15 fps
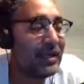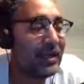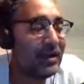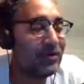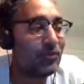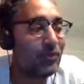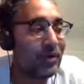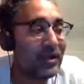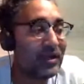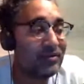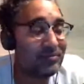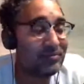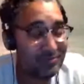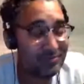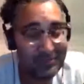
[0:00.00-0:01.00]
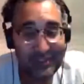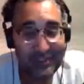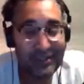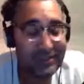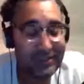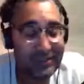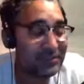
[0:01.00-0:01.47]
"Wait,
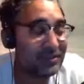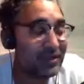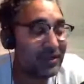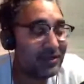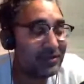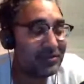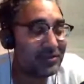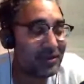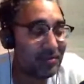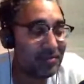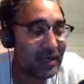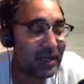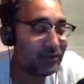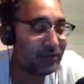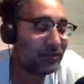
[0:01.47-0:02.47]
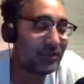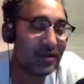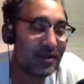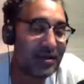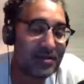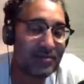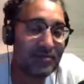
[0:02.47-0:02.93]
Sting's coming out tonight."